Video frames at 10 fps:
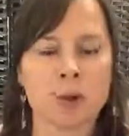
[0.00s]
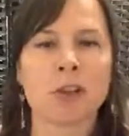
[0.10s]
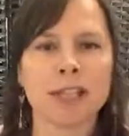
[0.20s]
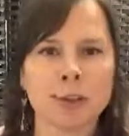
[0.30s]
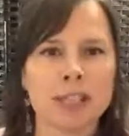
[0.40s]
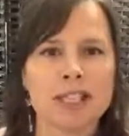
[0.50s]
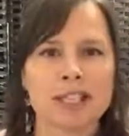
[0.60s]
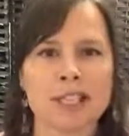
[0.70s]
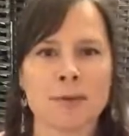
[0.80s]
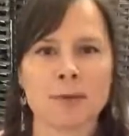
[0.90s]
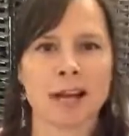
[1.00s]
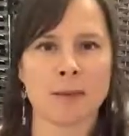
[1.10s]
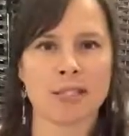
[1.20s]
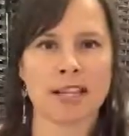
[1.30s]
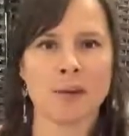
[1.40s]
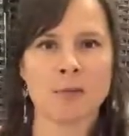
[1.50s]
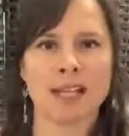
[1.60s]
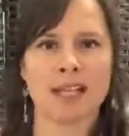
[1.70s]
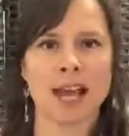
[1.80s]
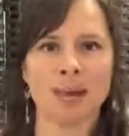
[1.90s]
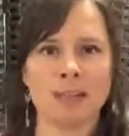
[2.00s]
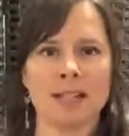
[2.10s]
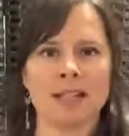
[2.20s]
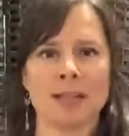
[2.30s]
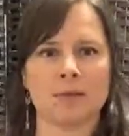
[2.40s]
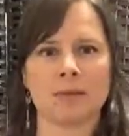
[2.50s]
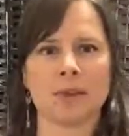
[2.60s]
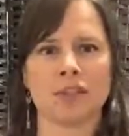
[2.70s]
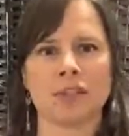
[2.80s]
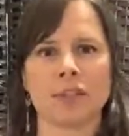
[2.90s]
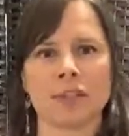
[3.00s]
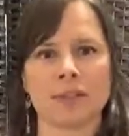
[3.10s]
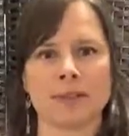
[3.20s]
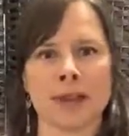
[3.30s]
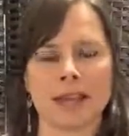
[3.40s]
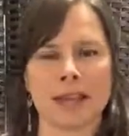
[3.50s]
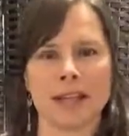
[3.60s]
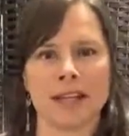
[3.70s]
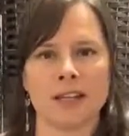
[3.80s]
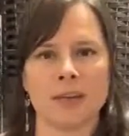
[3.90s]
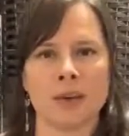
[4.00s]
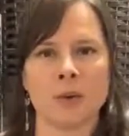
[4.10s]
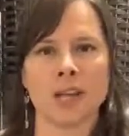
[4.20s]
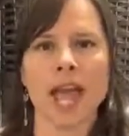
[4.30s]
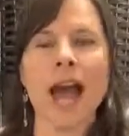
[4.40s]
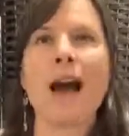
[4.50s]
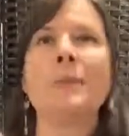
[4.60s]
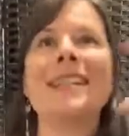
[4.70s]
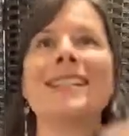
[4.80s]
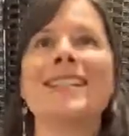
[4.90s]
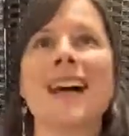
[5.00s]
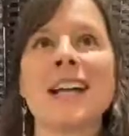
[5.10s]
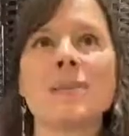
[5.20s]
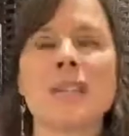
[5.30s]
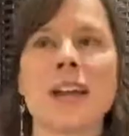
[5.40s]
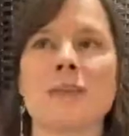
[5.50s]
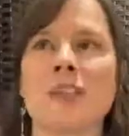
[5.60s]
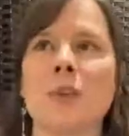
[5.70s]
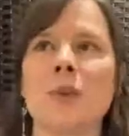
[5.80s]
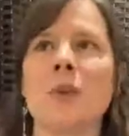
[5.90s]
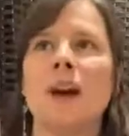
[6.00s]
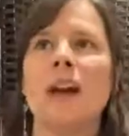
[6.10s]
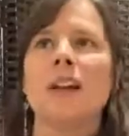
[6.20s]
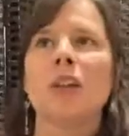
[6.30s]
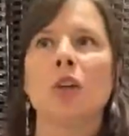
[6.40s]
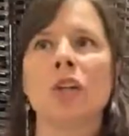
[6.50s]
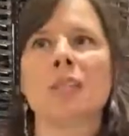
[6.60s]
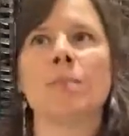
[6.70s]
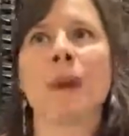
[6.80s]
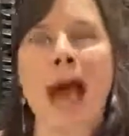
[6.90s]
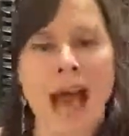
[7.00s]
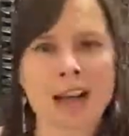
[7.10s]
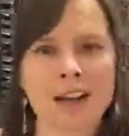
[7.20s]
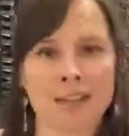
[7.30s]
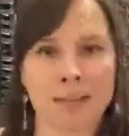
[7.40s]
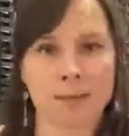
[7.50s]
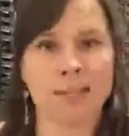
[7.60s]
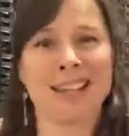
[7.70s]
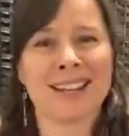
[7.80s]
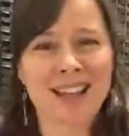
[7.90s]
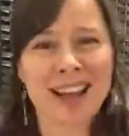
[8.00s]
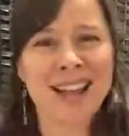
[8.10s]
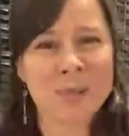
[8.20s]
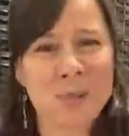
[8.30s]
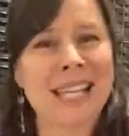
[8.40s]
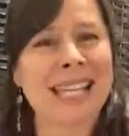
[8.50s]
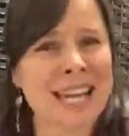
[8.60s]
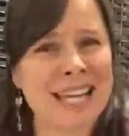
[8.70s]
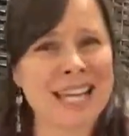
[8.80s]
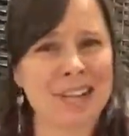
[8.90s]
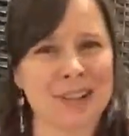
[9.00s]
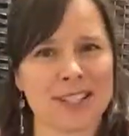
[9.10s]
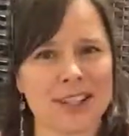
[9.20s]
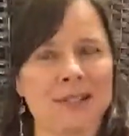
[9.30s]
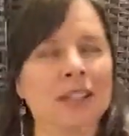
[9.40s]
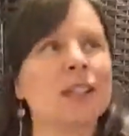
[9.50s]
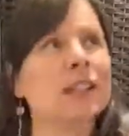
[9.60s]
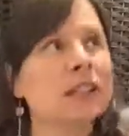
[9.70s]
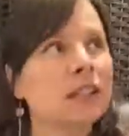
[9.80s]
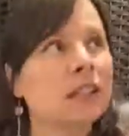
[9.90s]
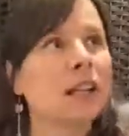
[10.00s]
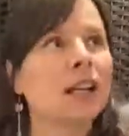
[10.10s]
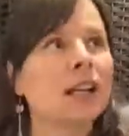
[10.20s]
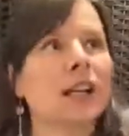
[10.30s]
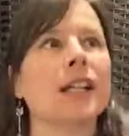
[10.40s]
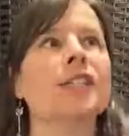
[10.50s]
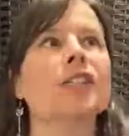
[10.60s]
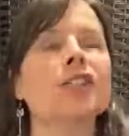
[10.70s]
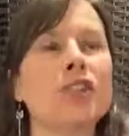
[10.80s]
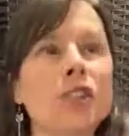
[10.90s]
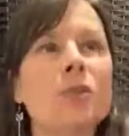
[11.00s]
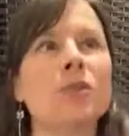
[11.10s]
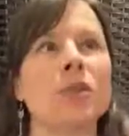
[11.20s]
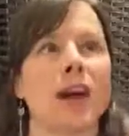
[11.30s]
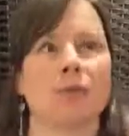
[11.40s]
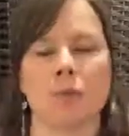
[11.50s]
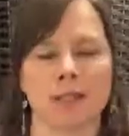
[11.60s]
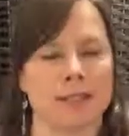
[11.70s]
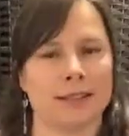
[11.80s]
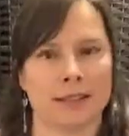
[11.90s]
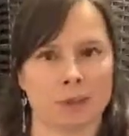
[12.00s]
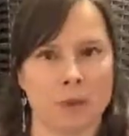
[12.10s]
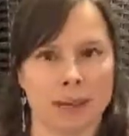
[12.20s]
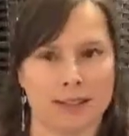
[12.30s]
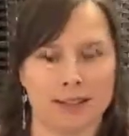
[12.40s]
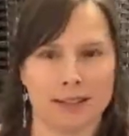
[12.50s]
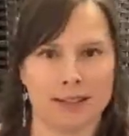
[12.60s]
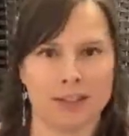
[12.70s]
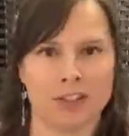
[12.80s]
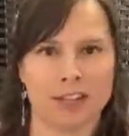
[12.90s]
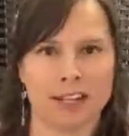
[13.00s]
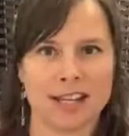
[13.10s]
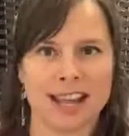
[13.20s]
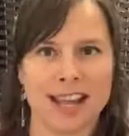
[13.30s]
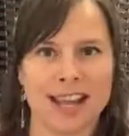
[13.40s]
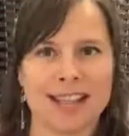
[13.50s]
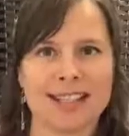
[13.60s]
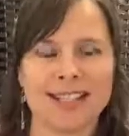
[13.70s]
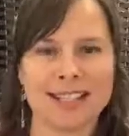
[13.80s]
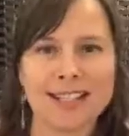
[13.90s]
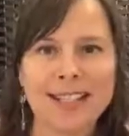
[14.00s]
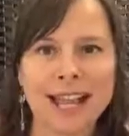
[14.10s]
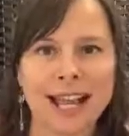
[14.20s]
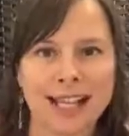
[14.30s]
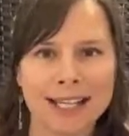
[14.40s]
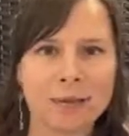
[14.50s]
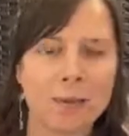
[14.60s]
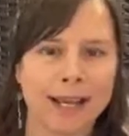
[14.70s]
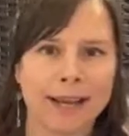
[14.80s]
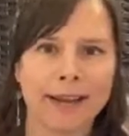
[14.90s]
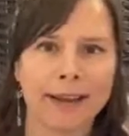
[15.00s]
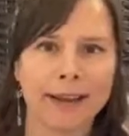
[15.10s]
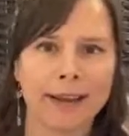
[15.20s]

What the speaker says: were literally just saying what I was saying, Wendy. How many times do we have to justify that inner knowing? How many times have you looked back on something and kind of been kicking yourself like, I knew that wasn't the right decision, and yet I did it anyway.